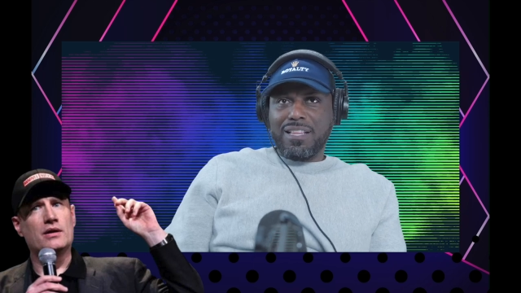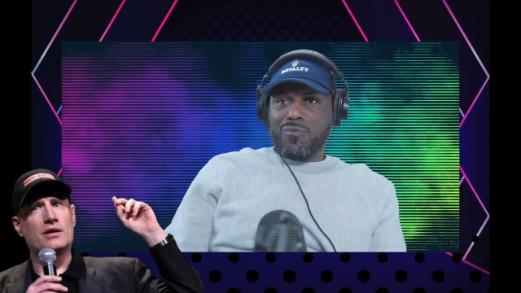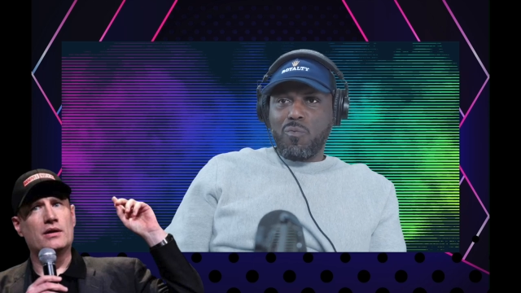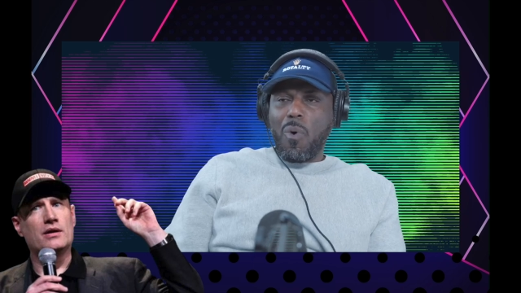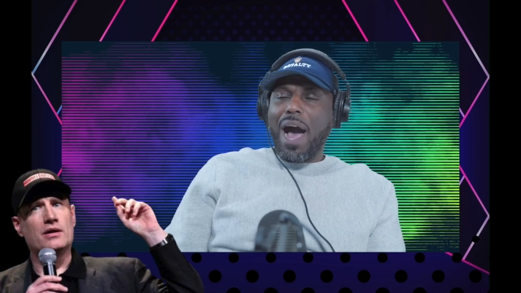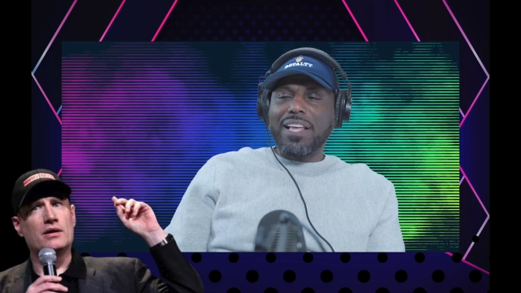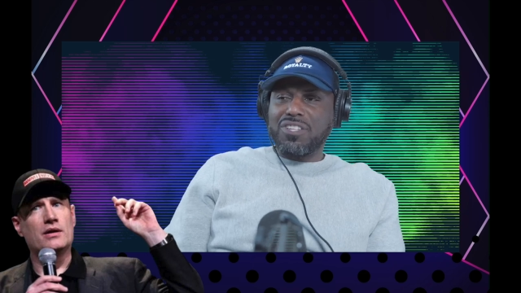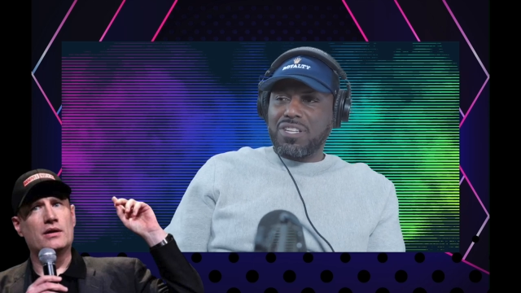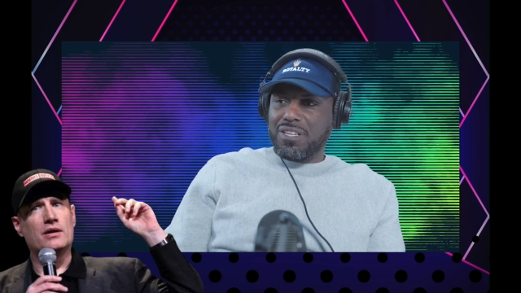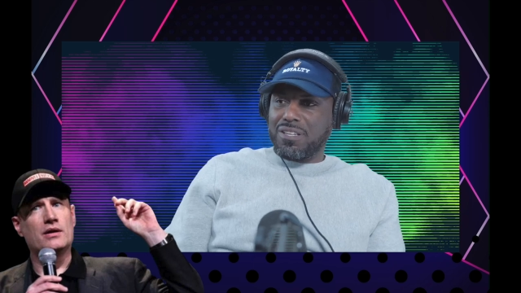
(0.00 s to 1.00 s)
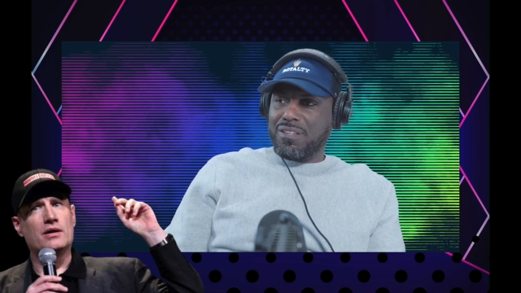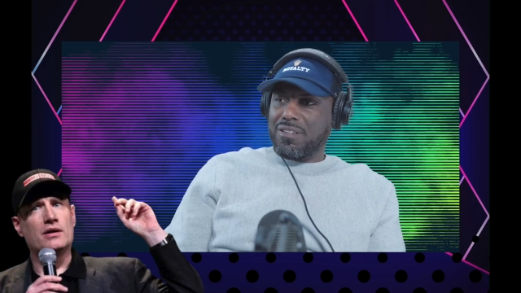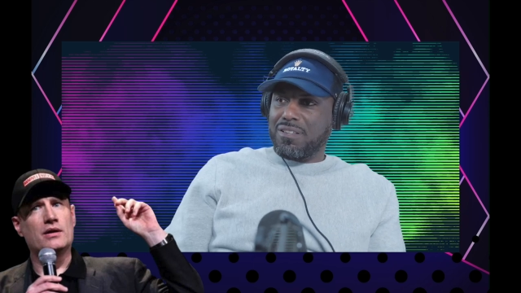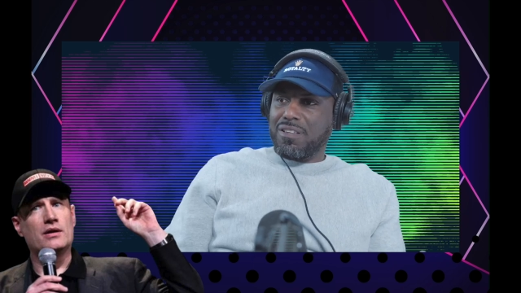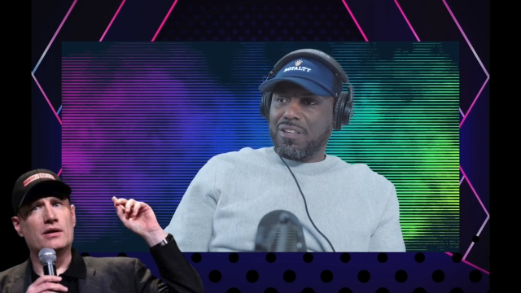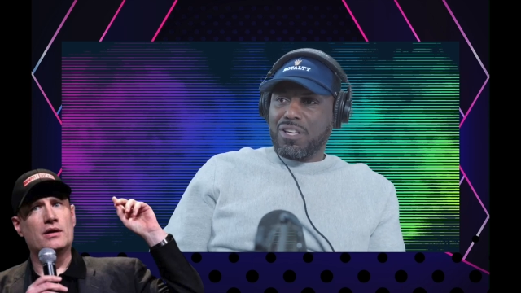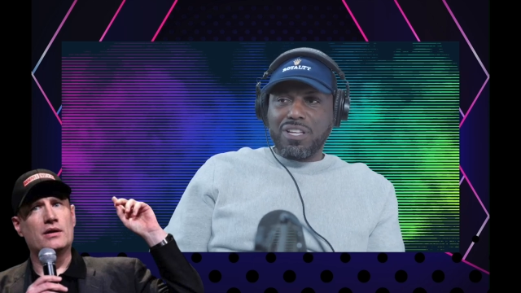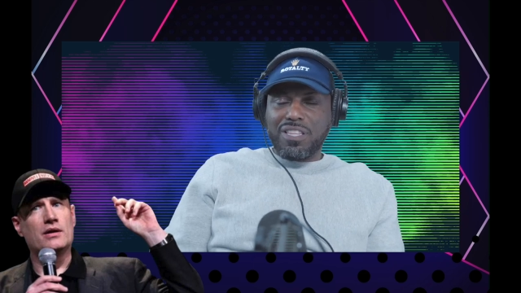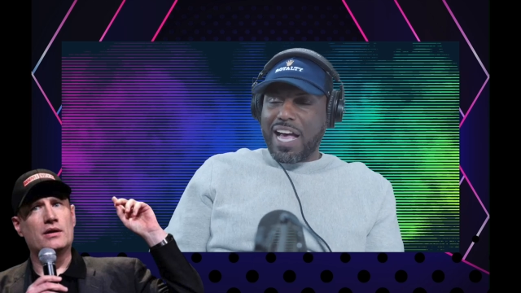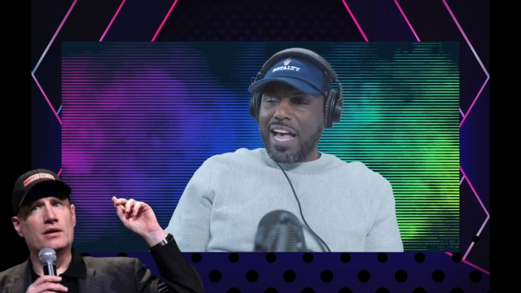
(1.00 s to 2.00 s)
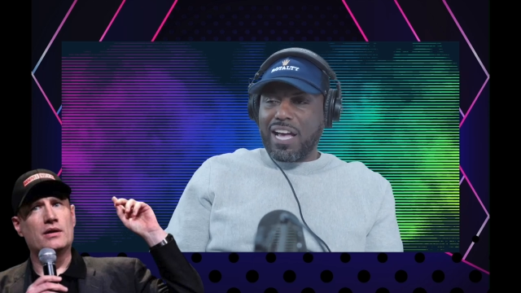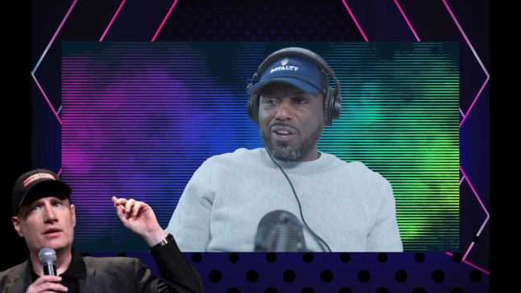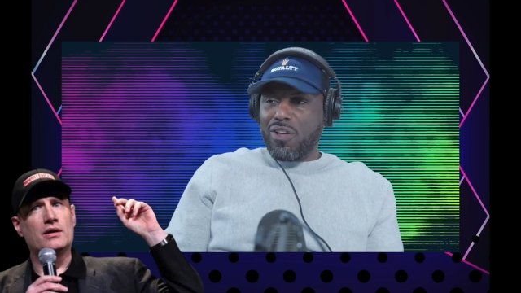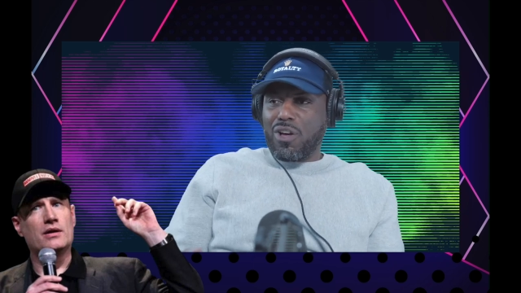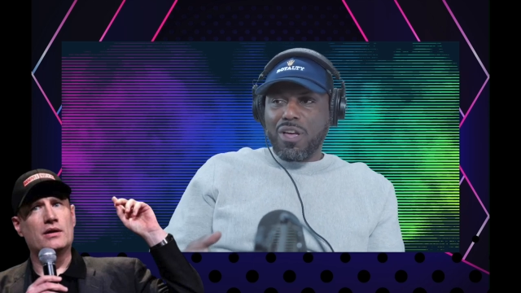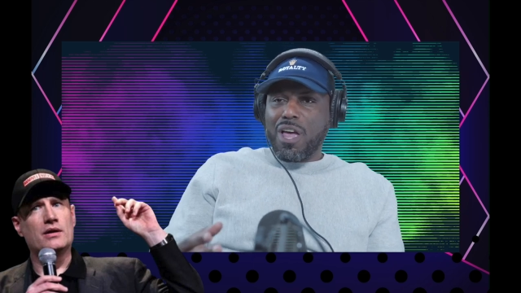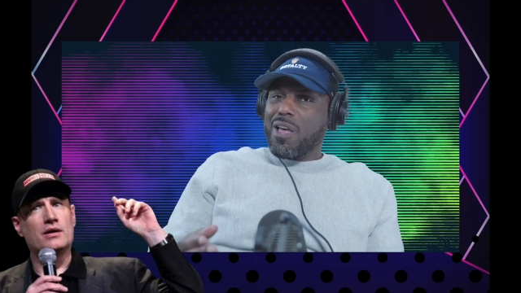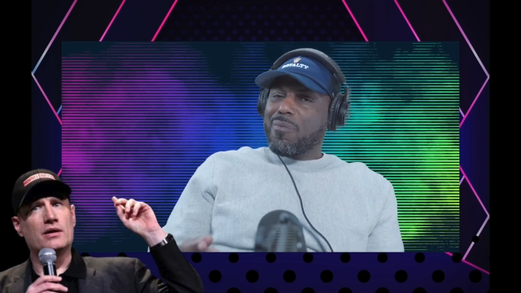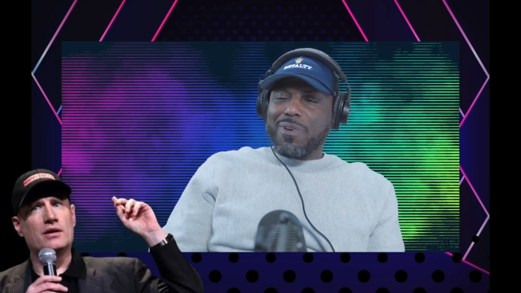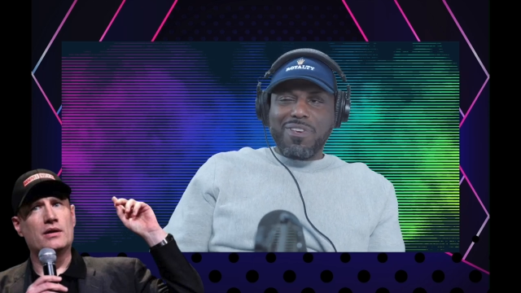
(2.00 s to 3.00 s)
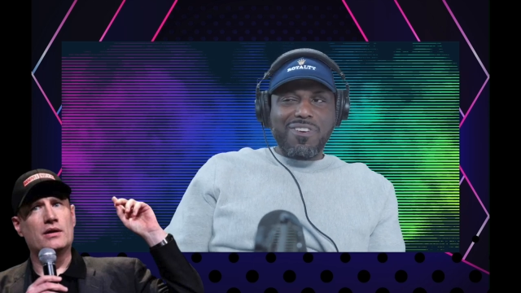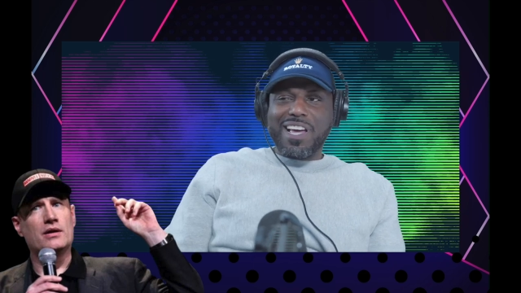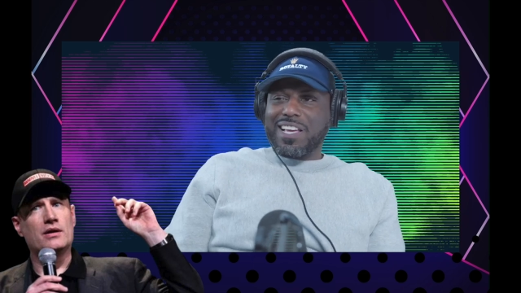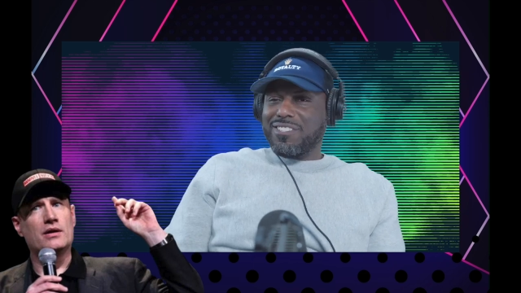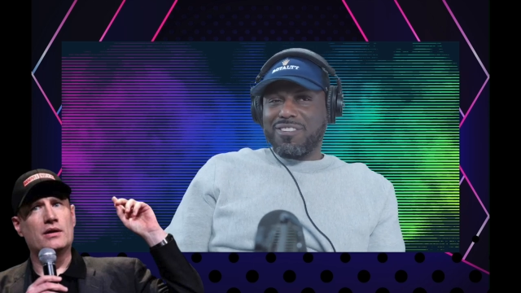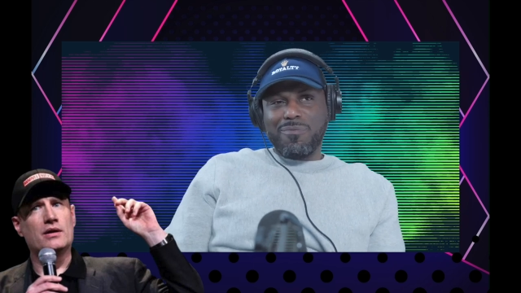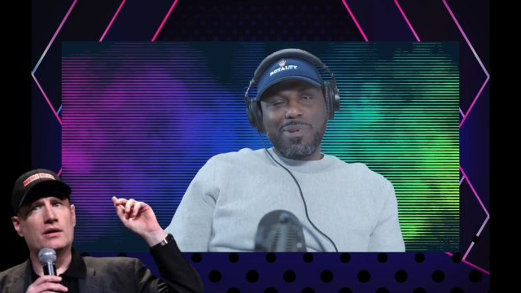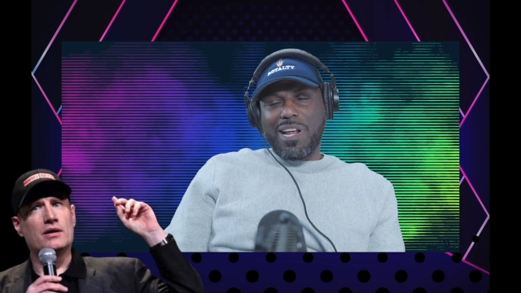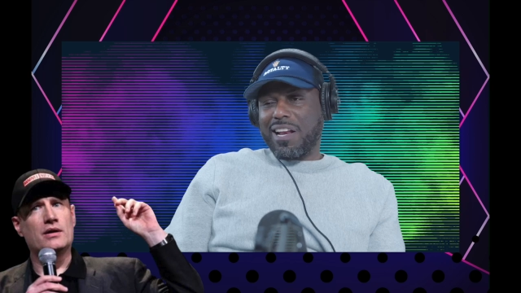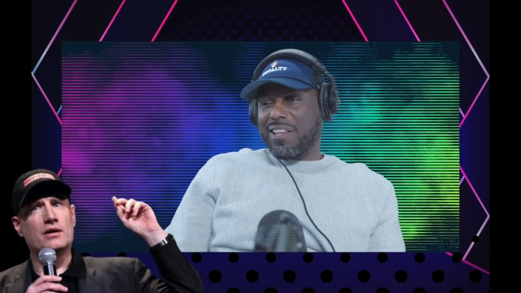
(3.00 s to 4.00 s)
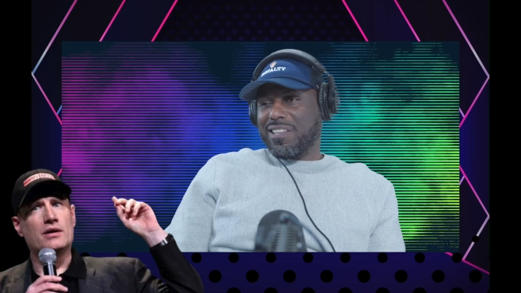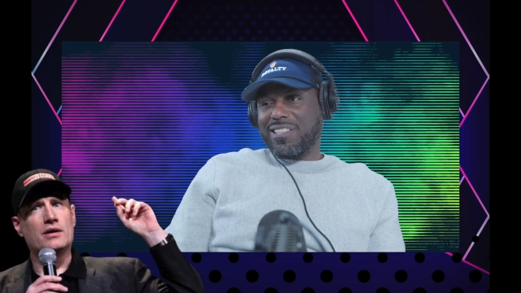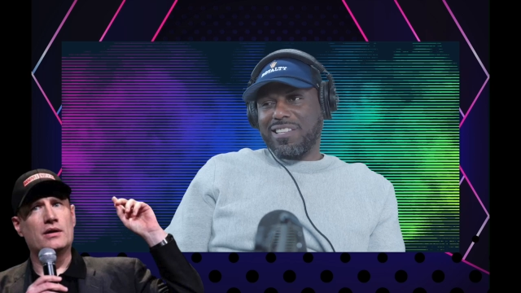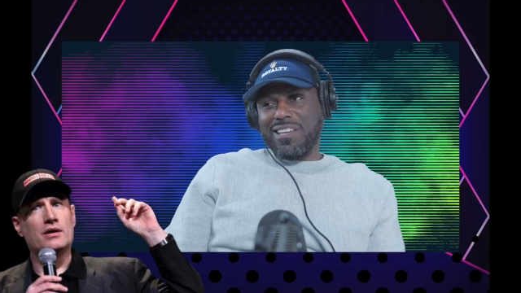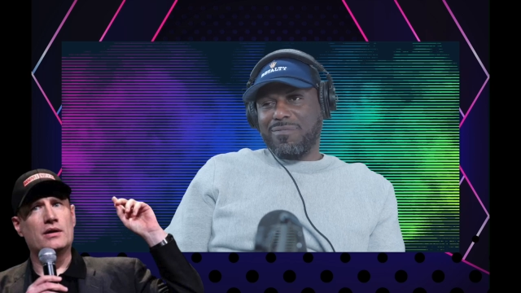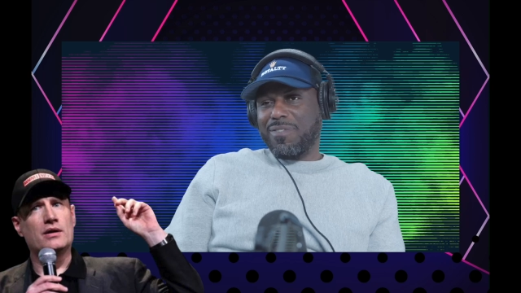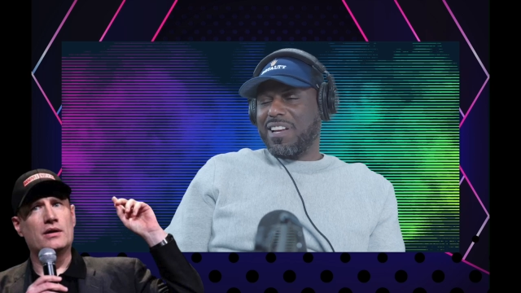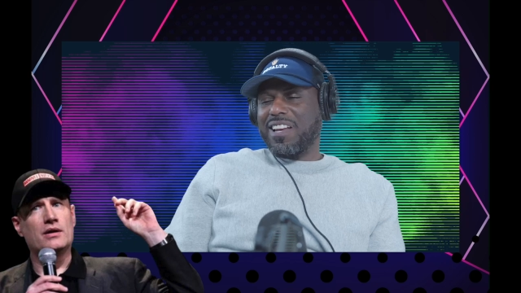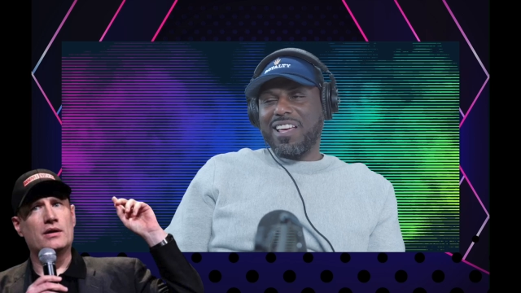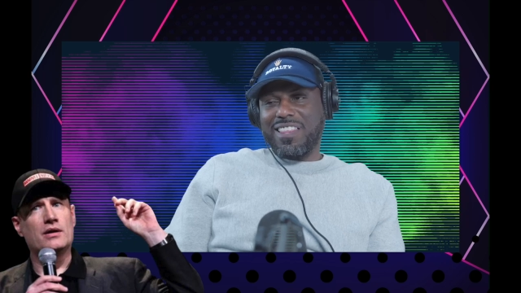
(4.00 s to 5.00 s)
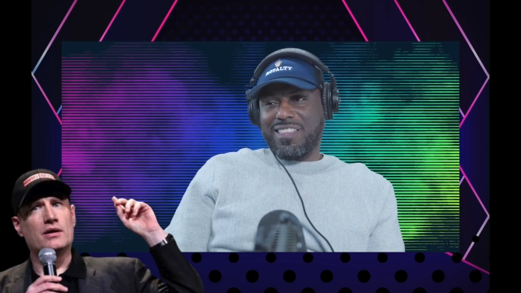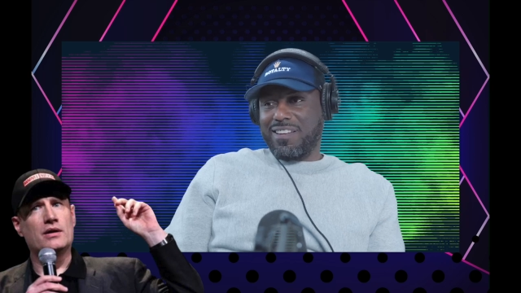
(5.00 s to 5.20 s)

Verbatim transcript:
Speaker 1: watching good dialogue, but you're not jumping out of your seat for nothing